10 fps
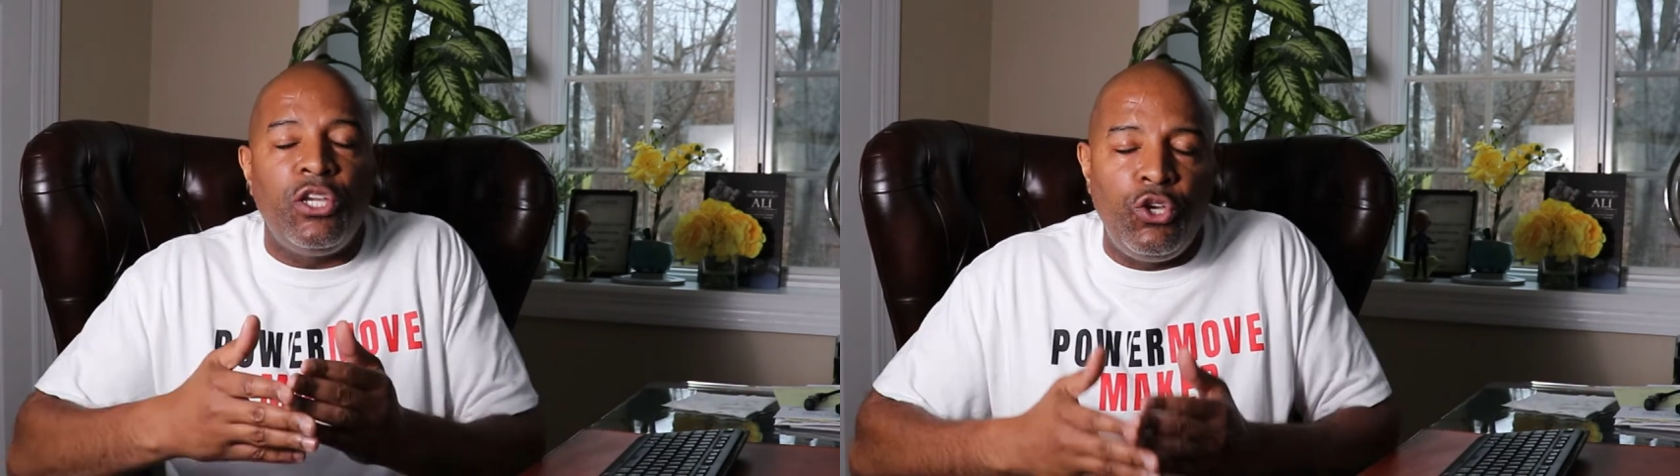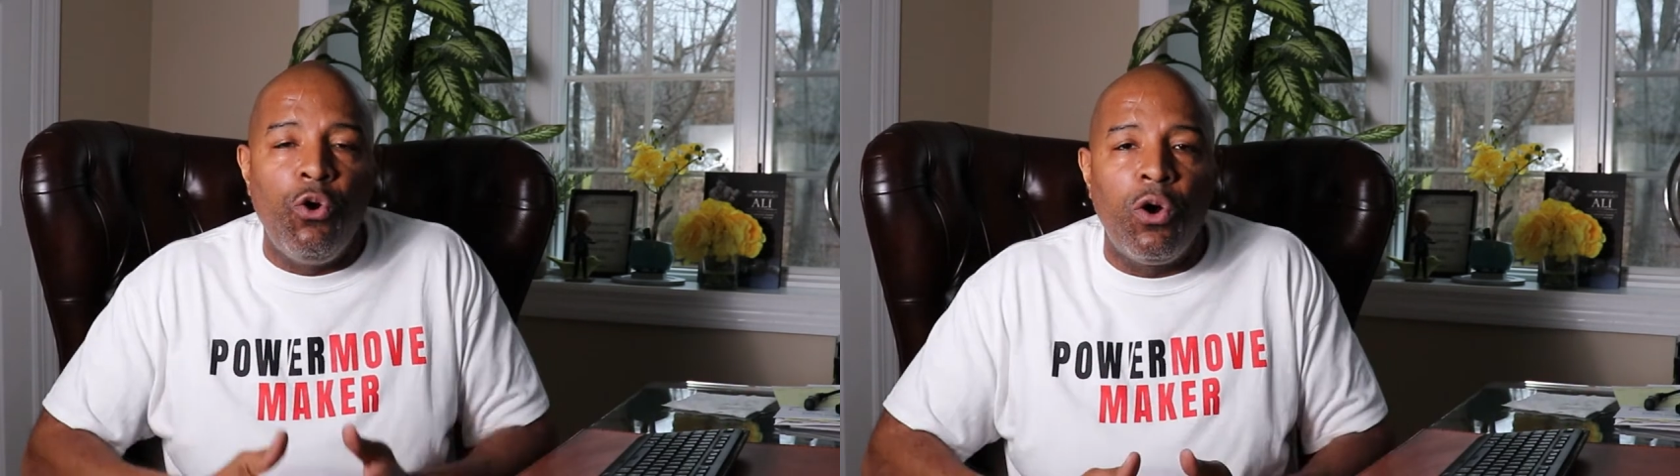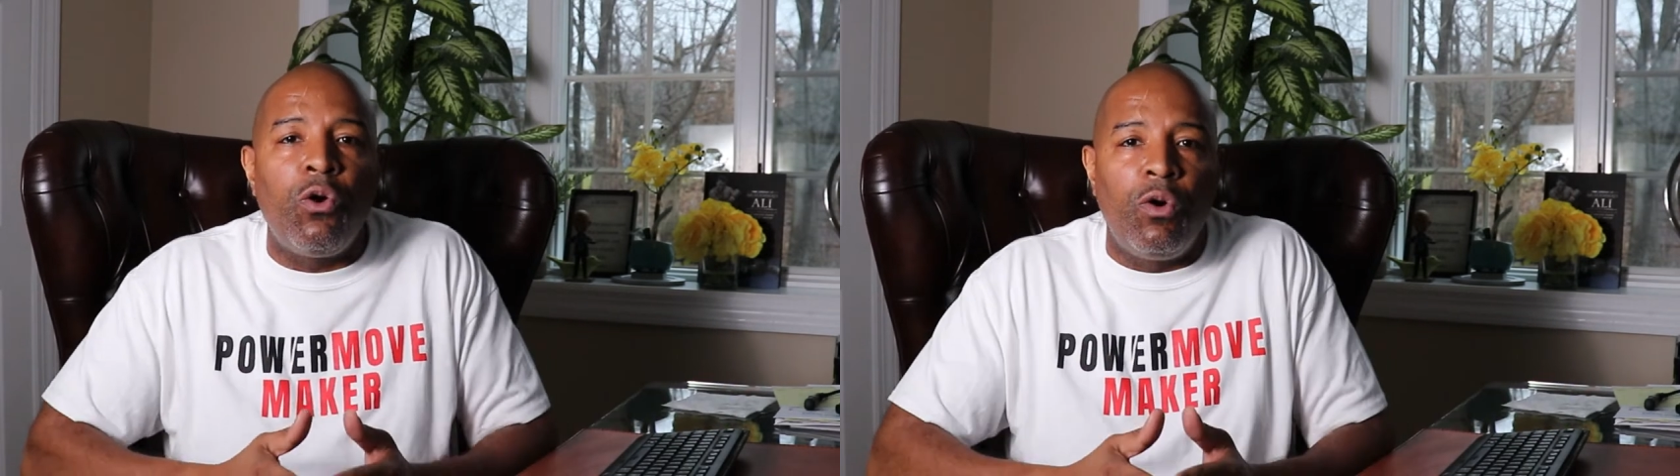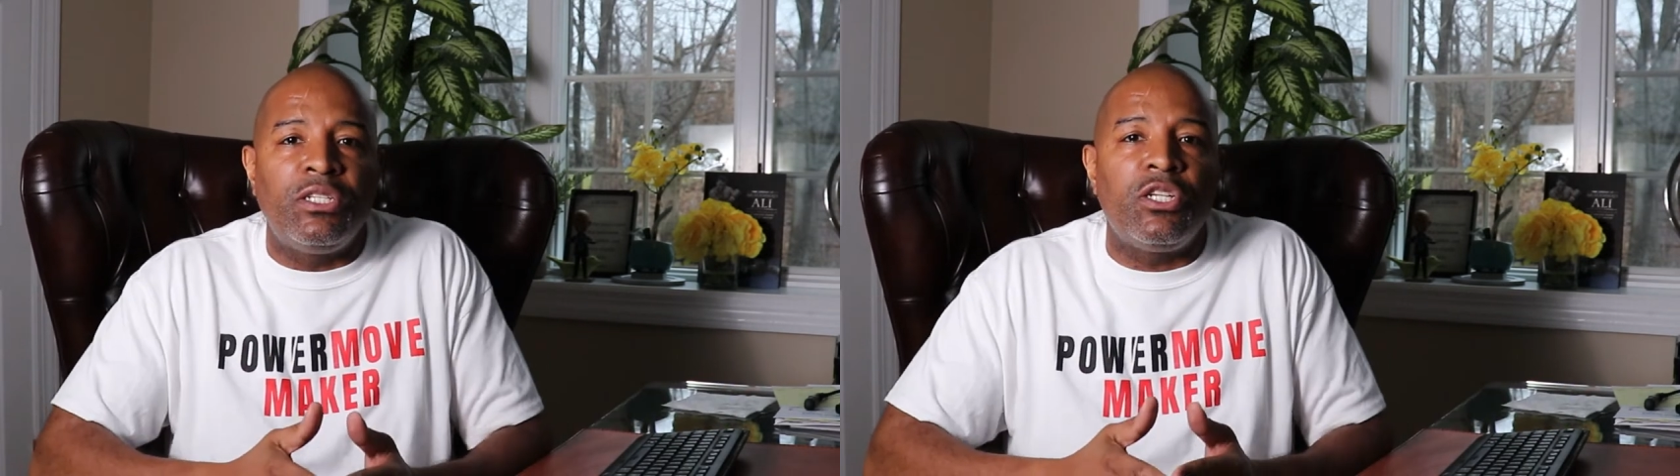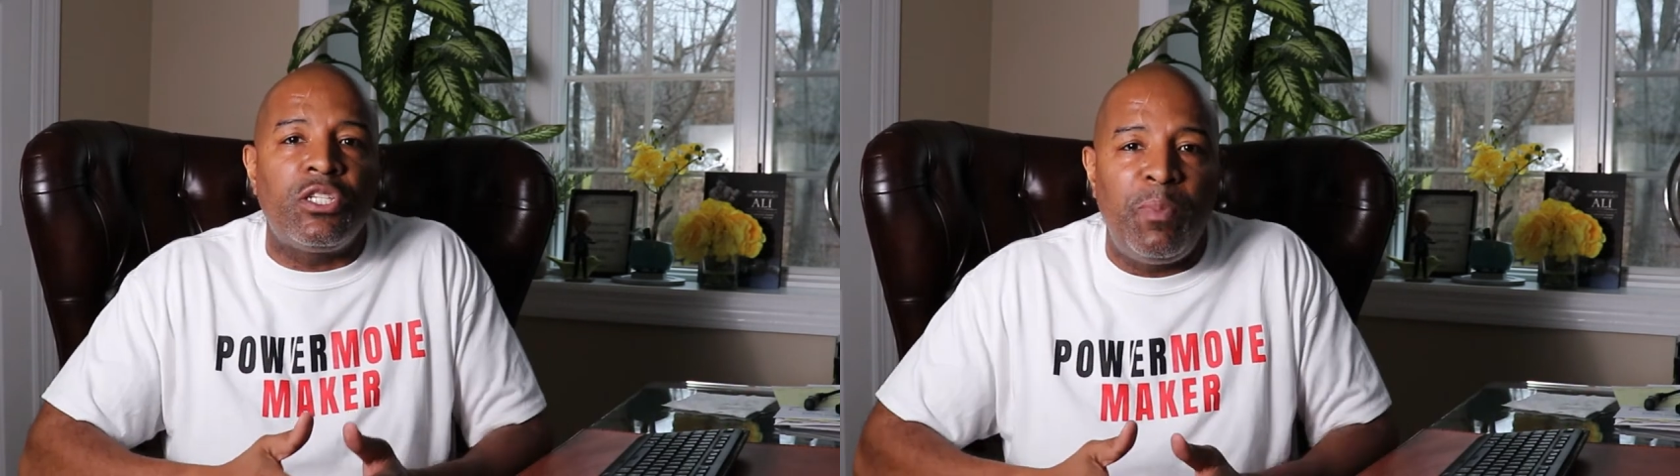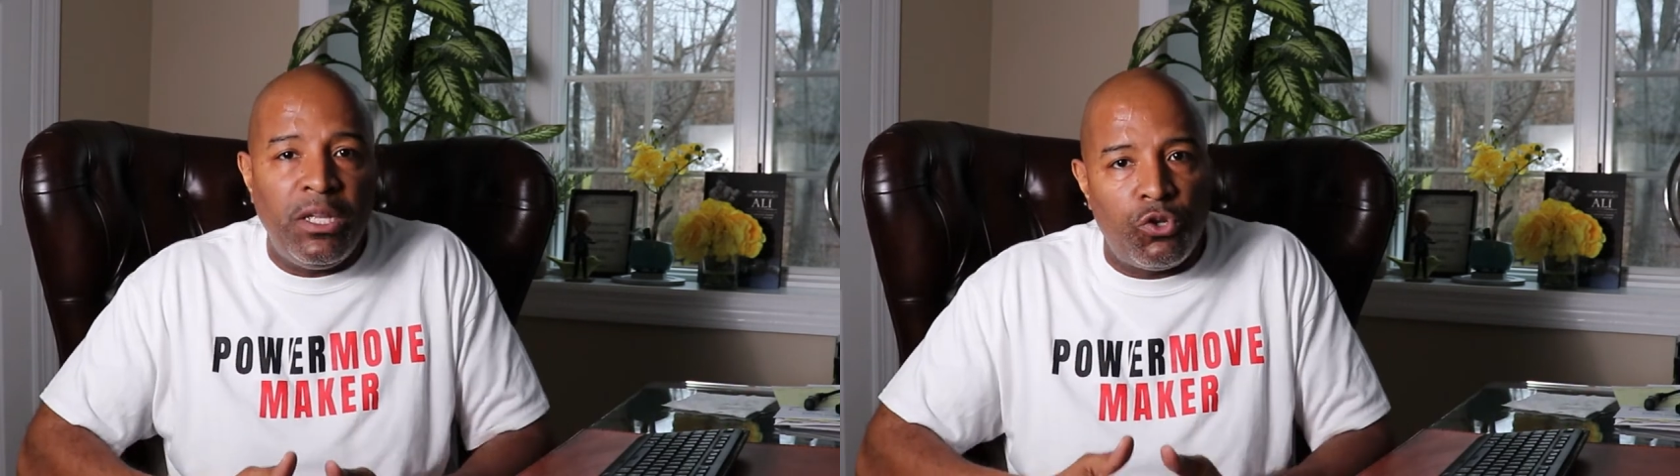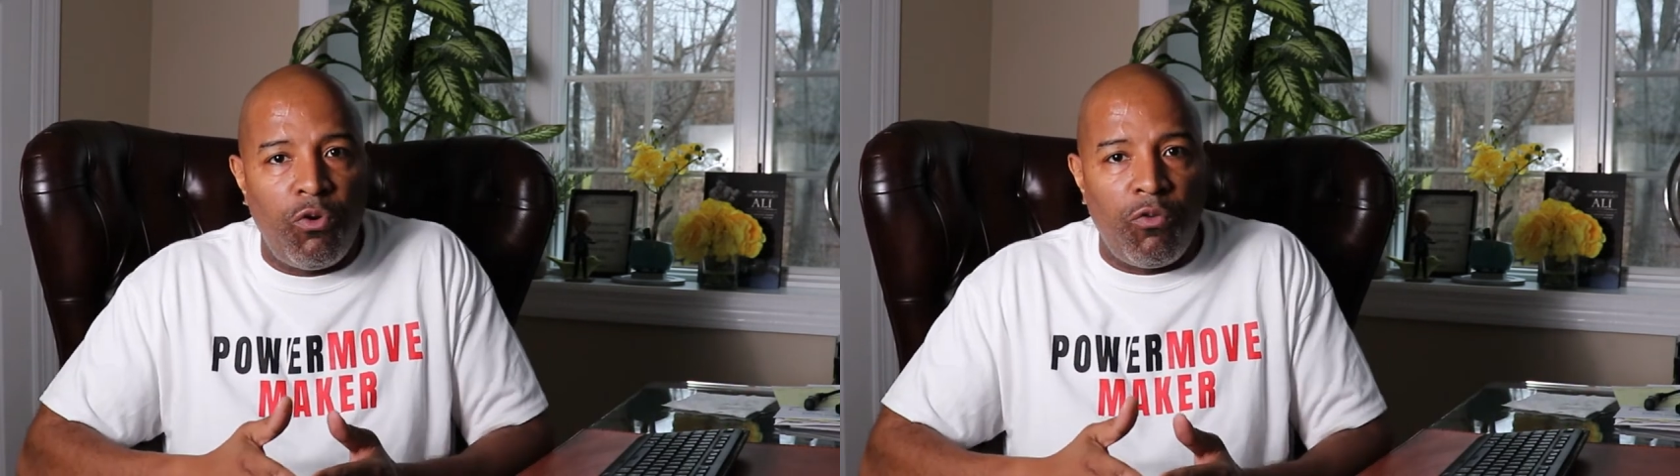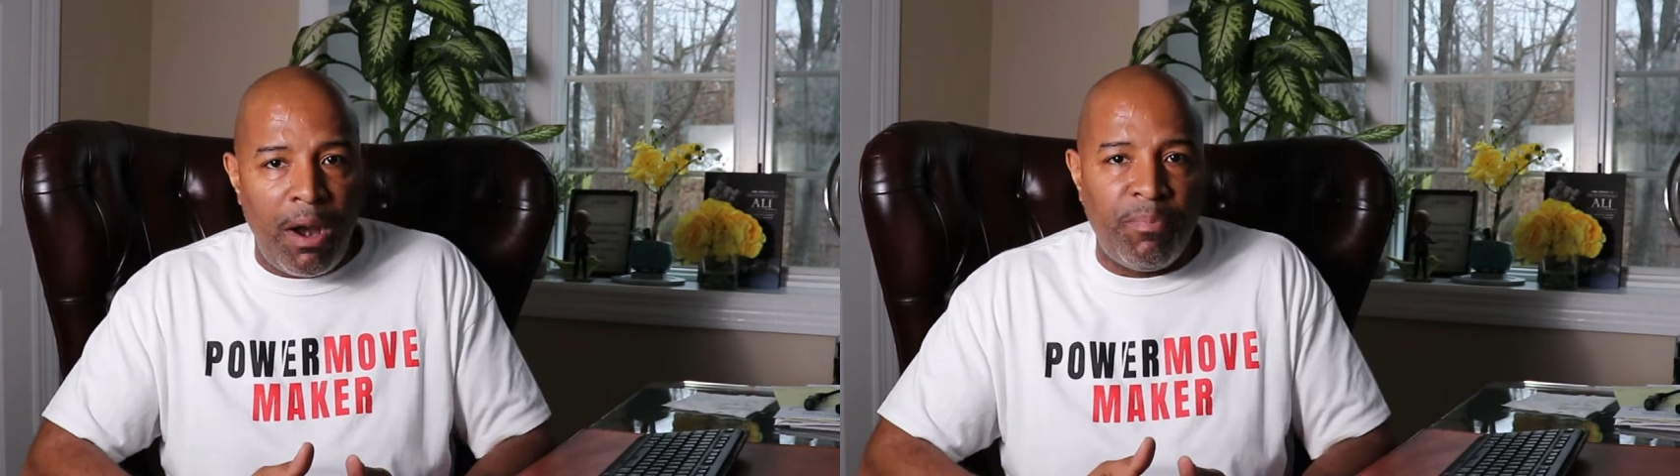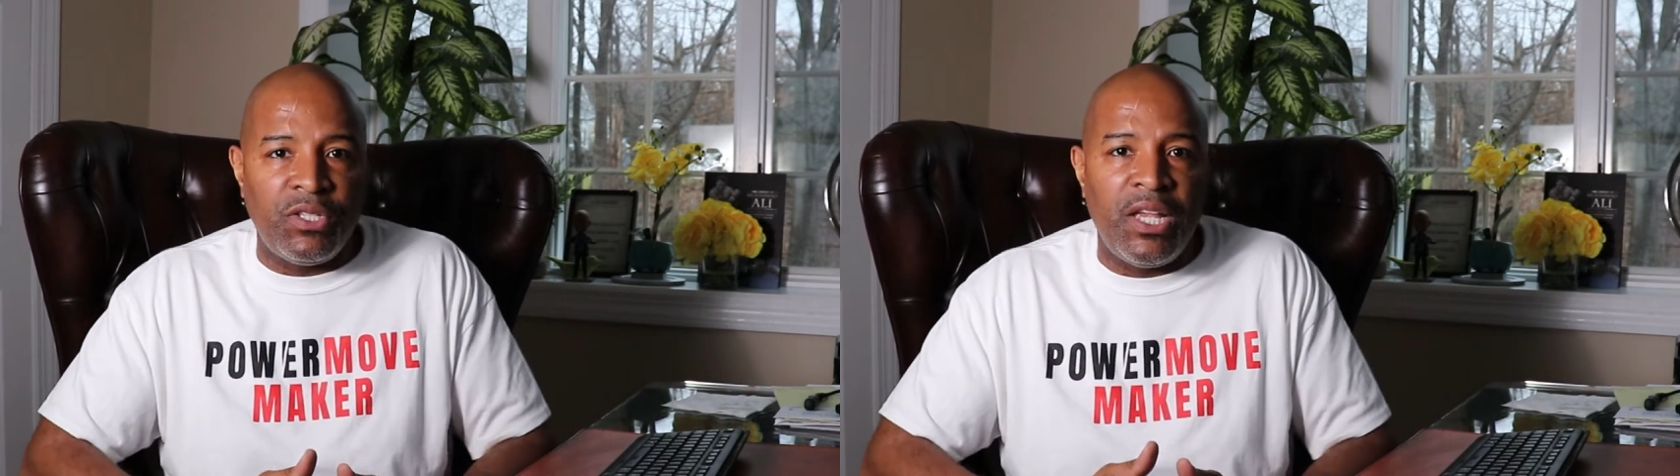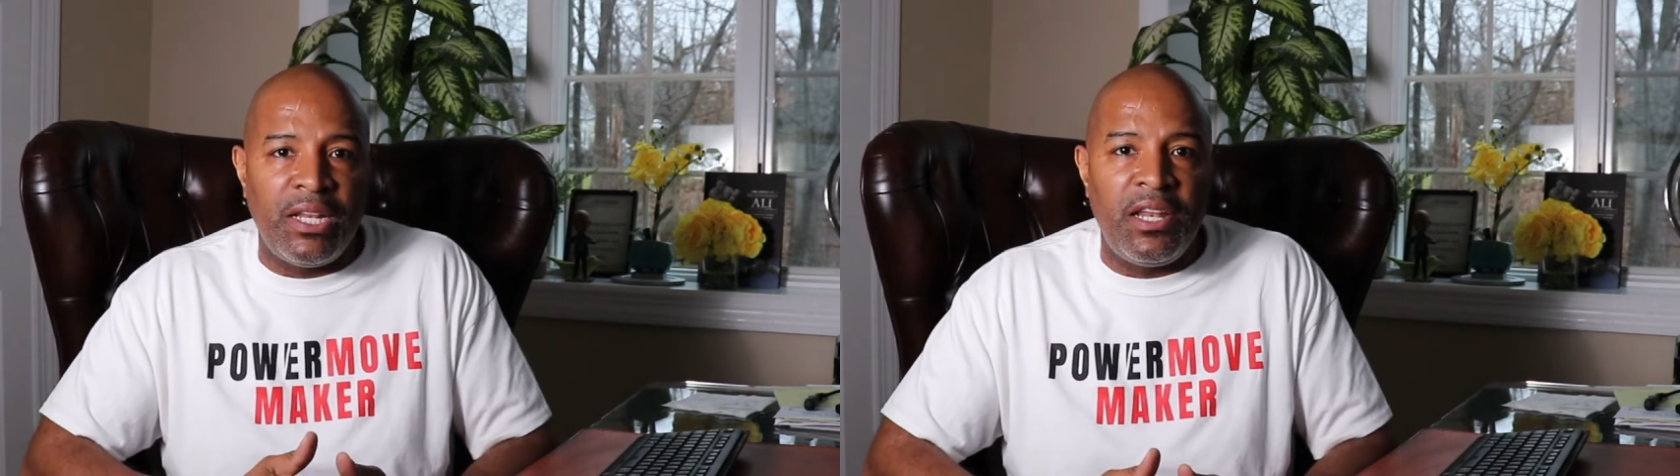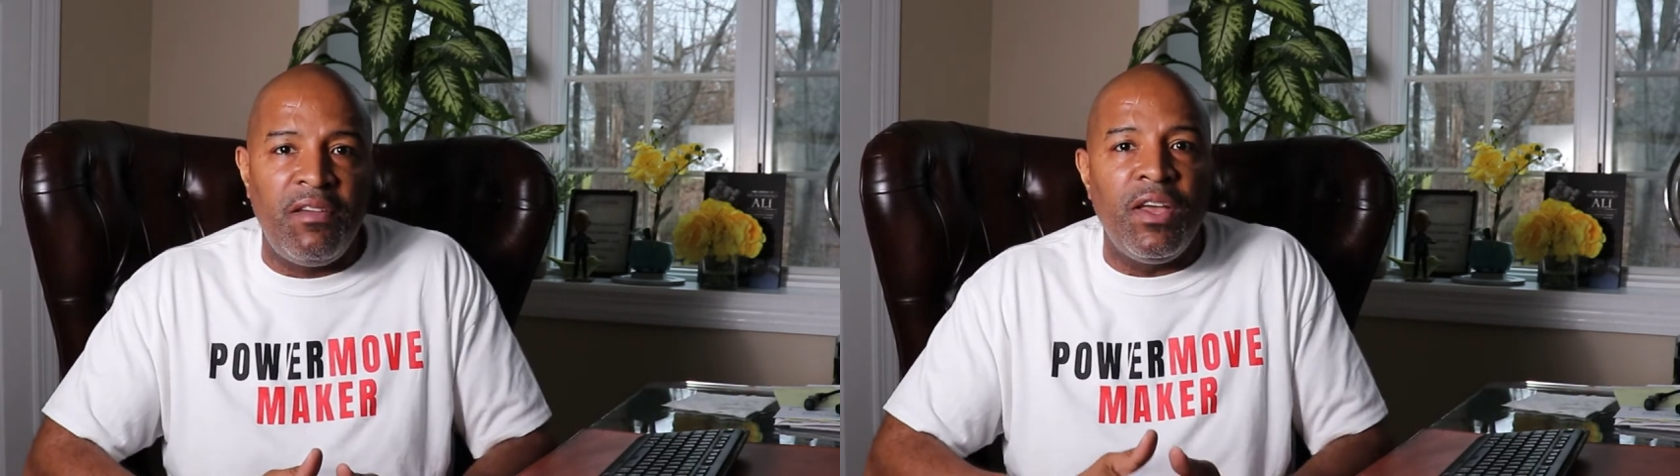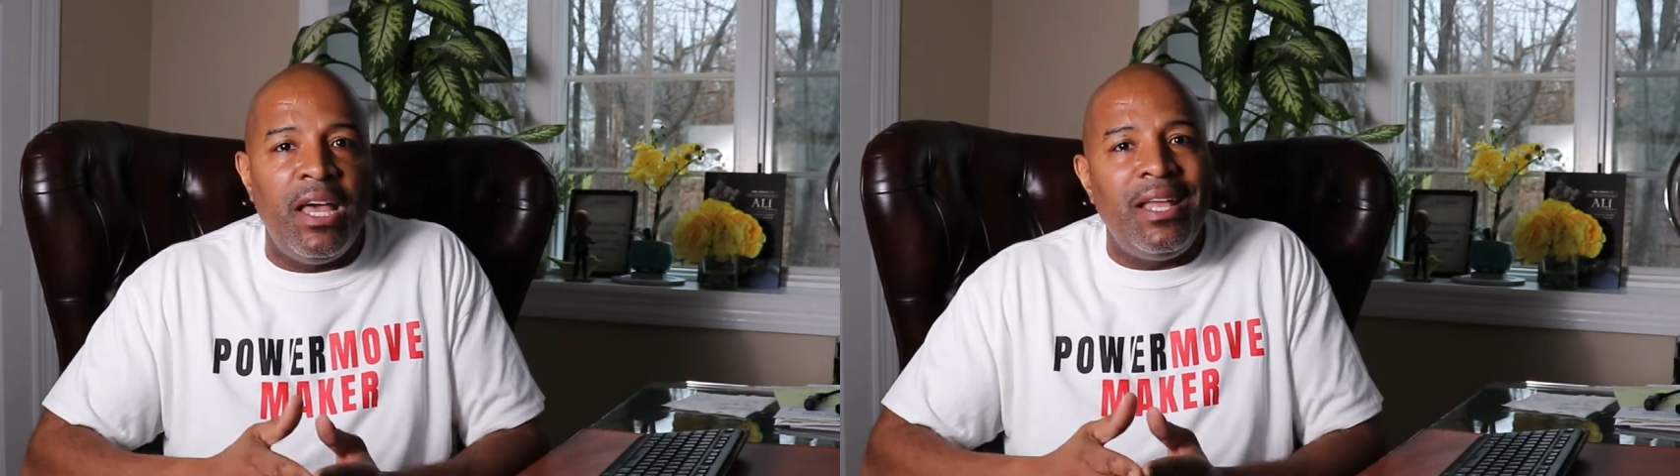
you're going to speak to a representative,